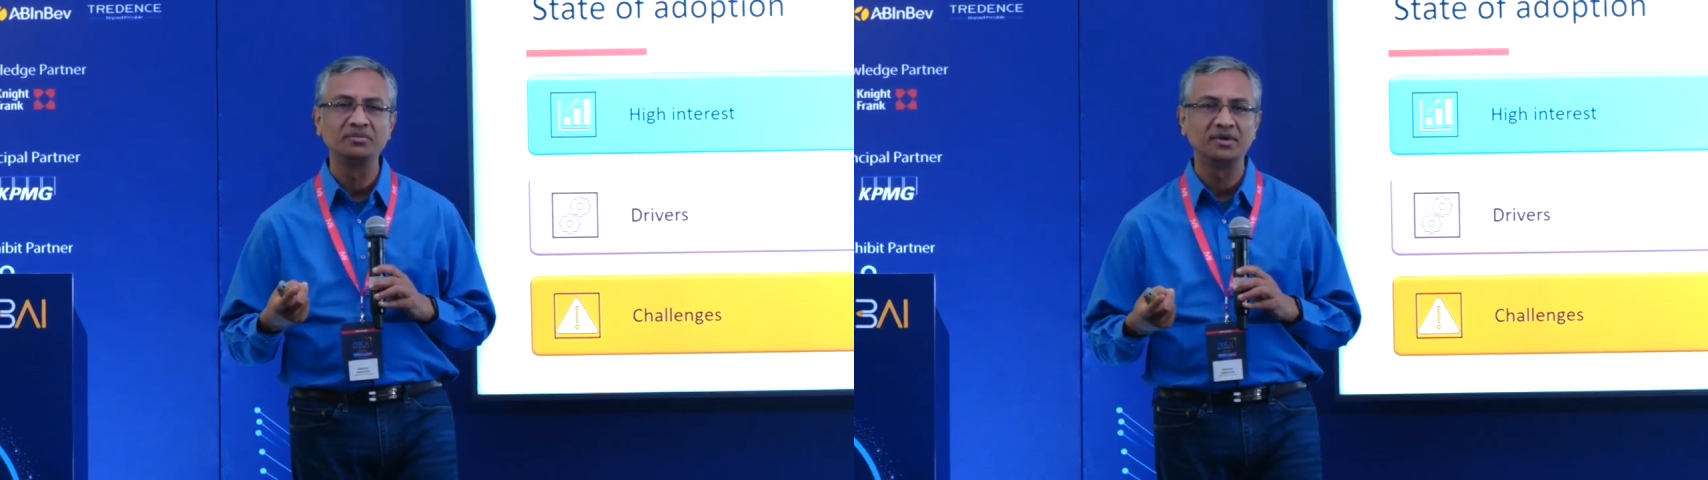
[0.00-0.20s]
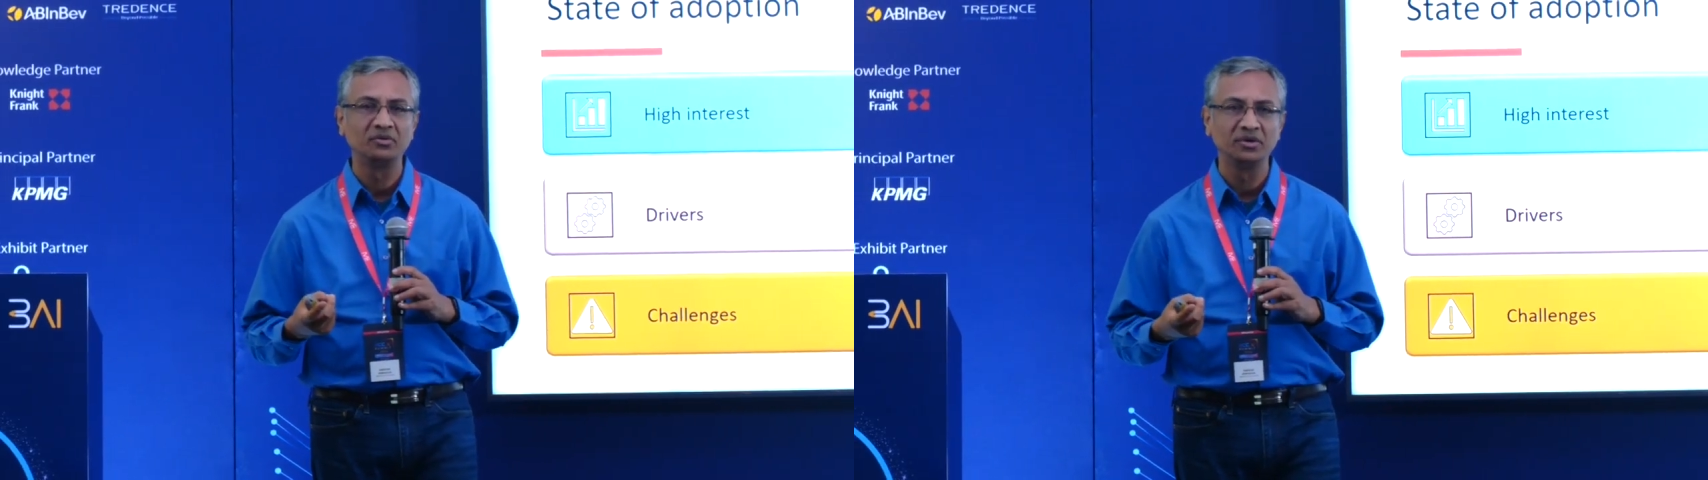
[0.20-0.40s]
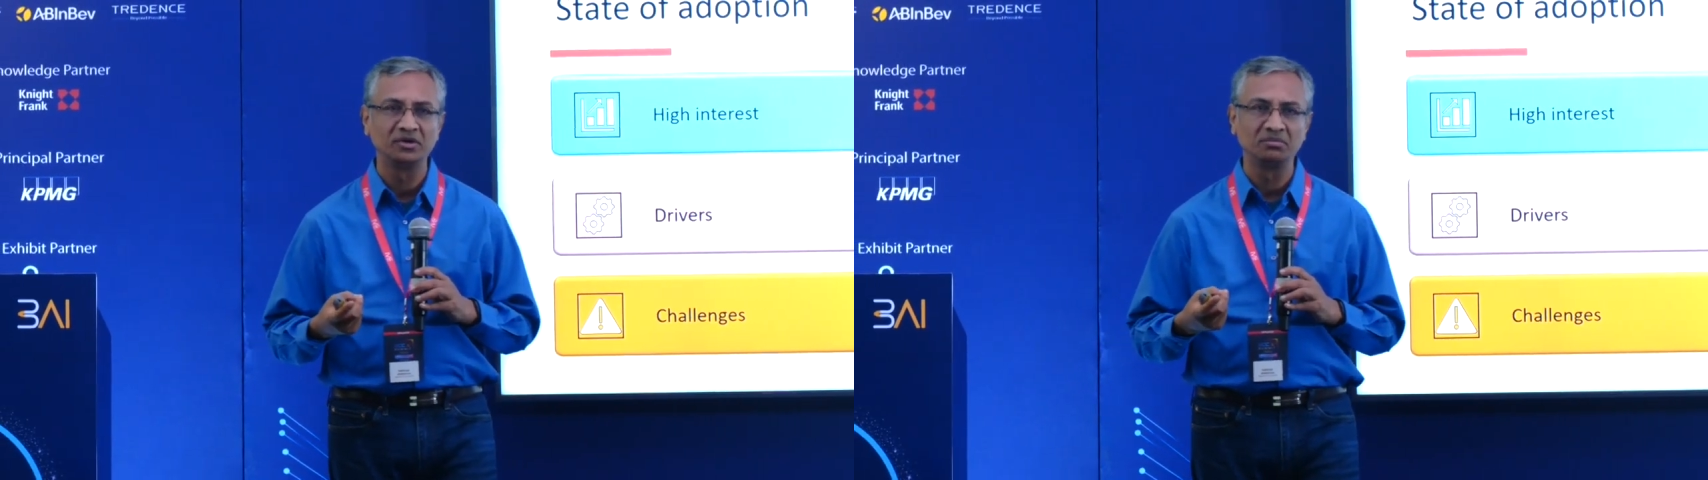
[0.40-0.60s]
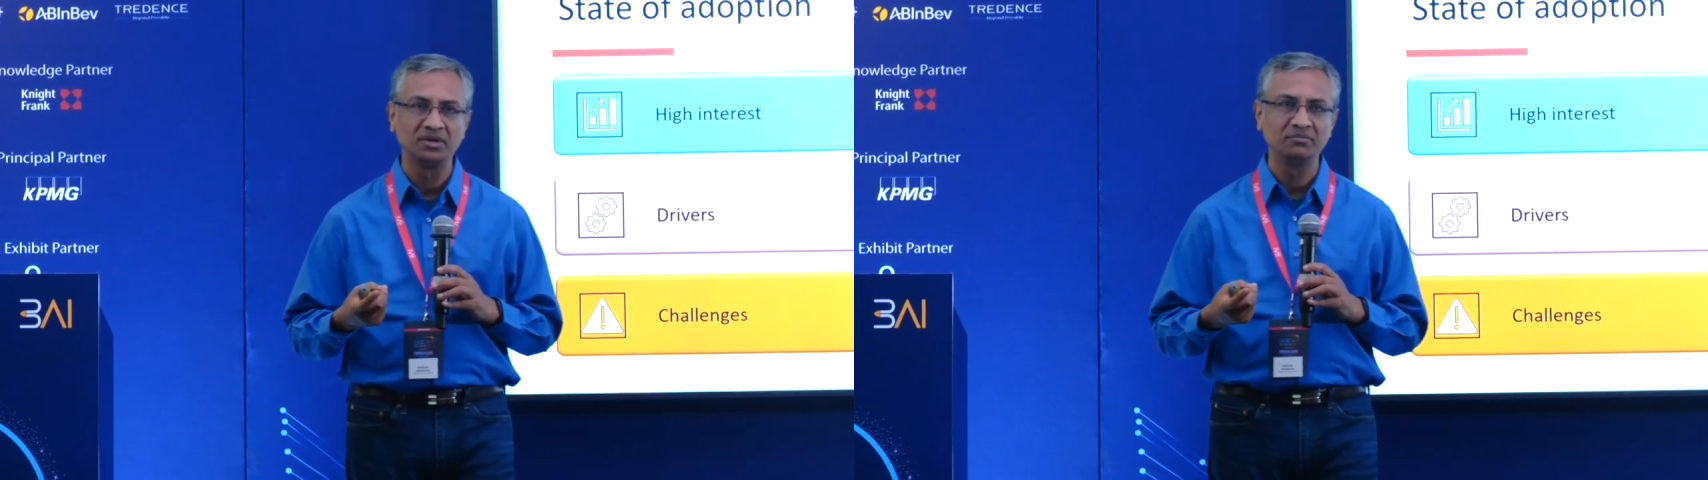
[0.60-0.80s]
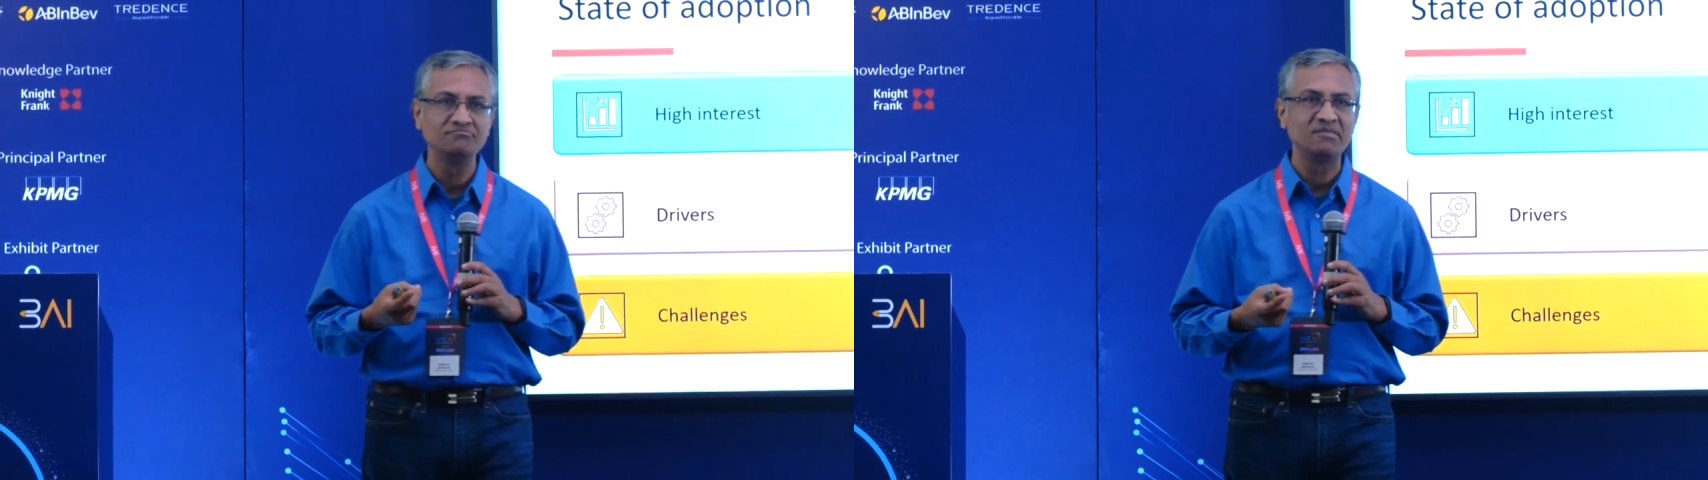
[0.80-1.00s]
are going to
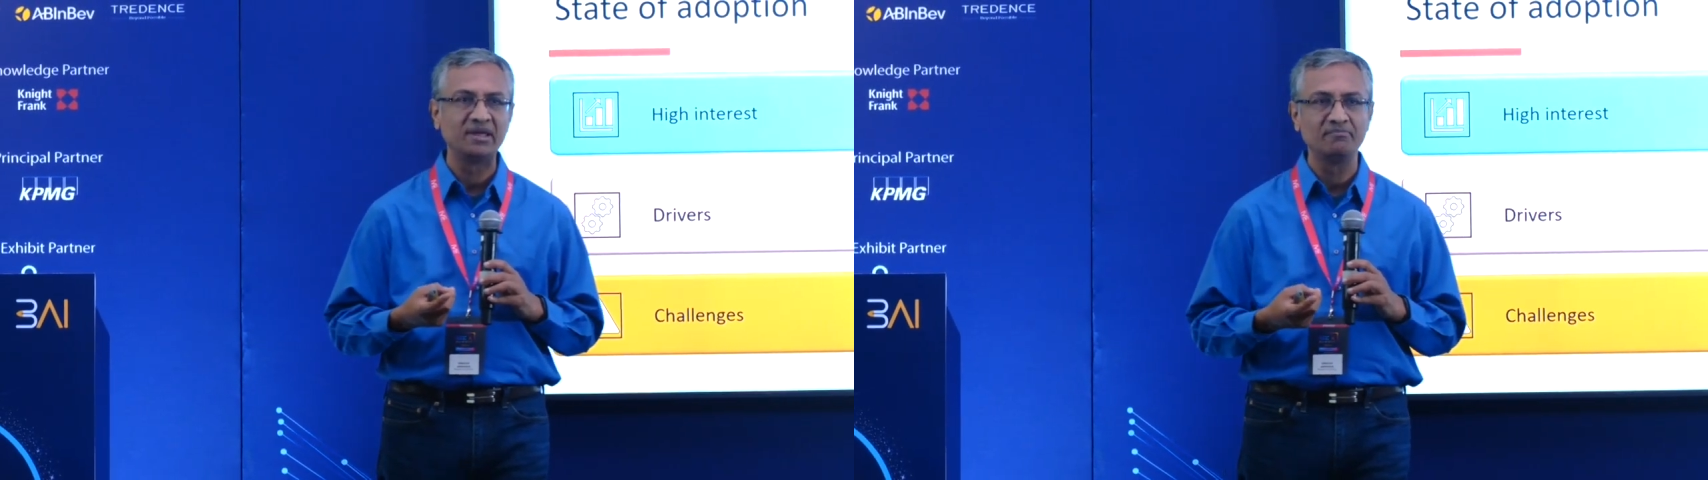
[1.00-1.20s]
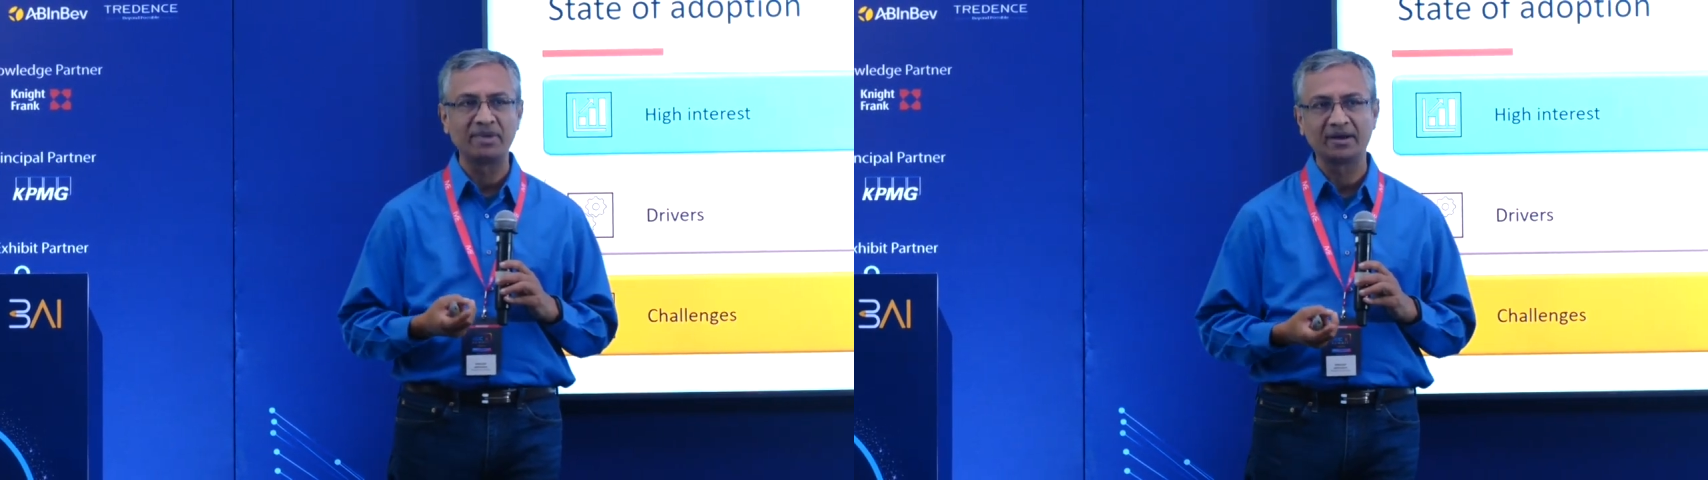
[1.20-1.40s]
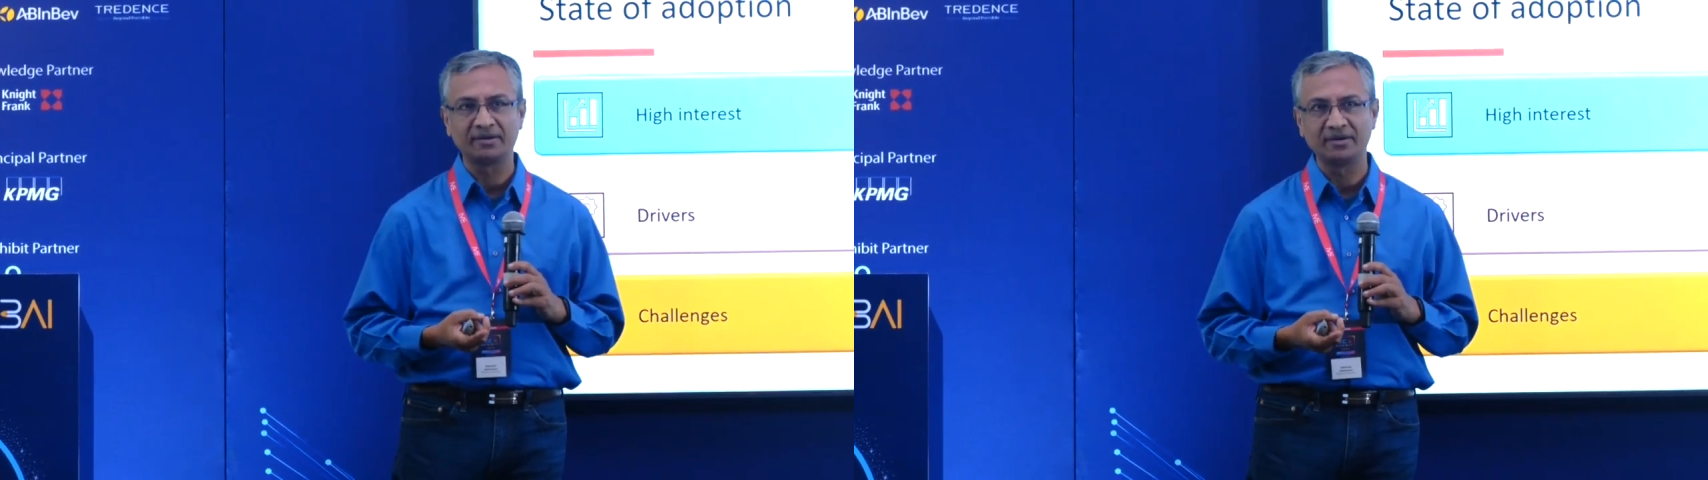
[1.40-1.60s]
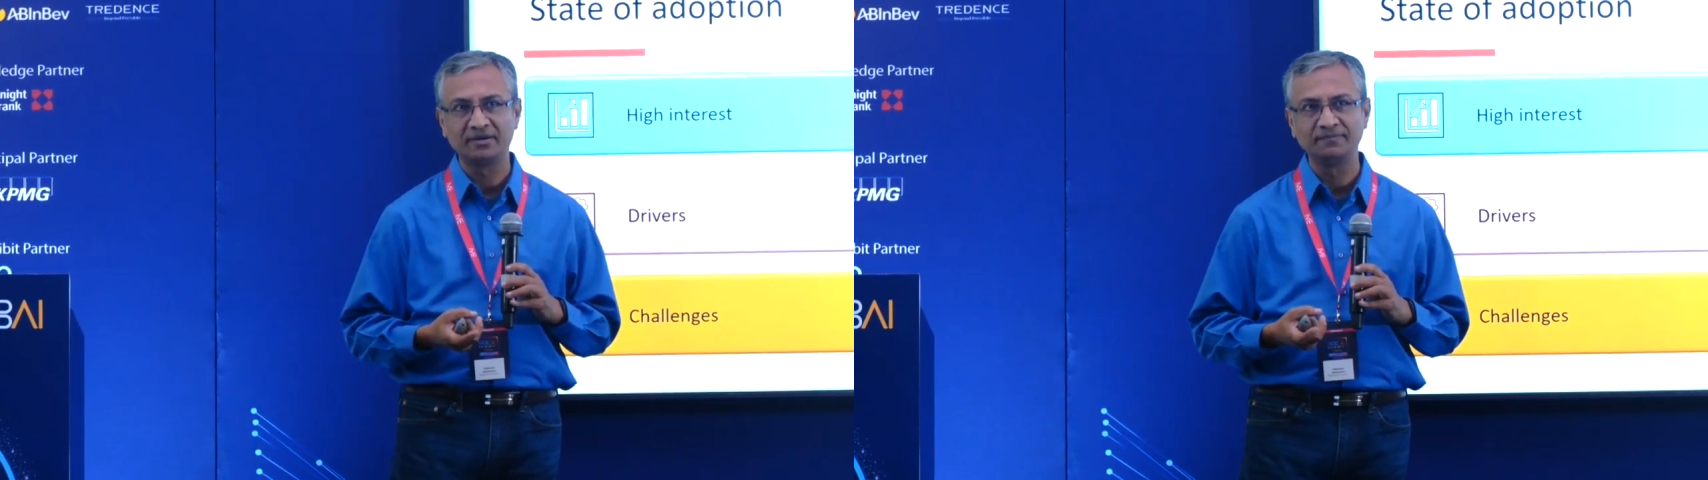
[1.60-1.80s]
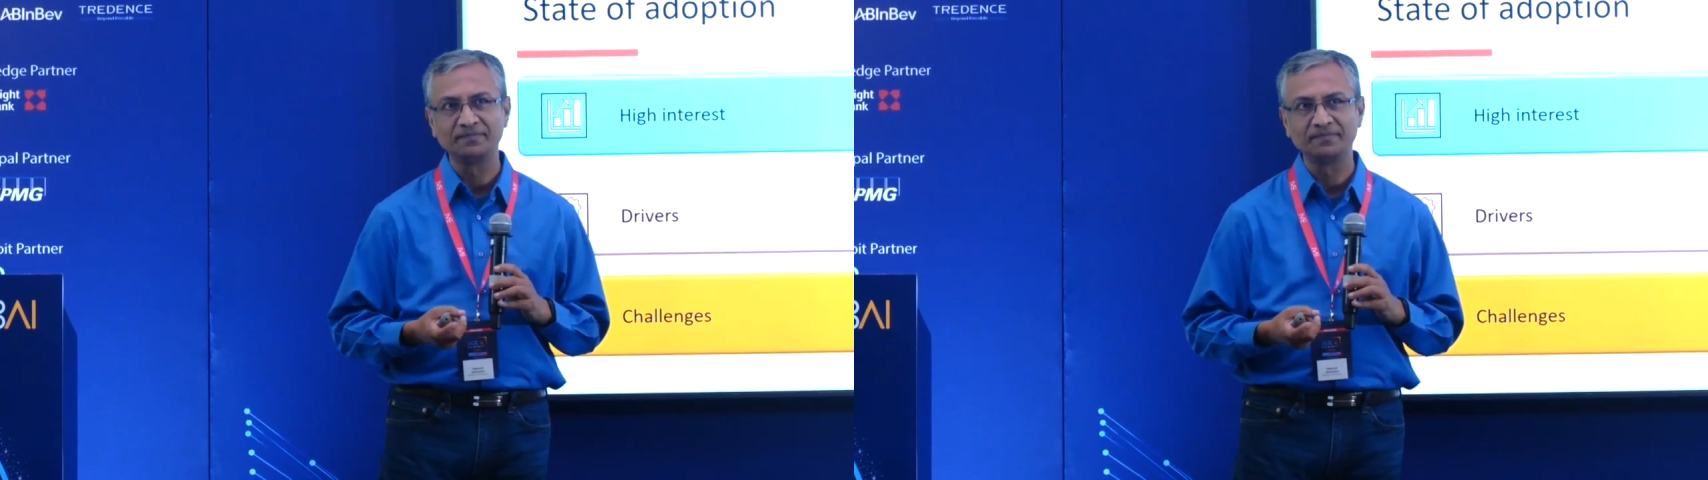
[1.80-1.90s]
be impacted.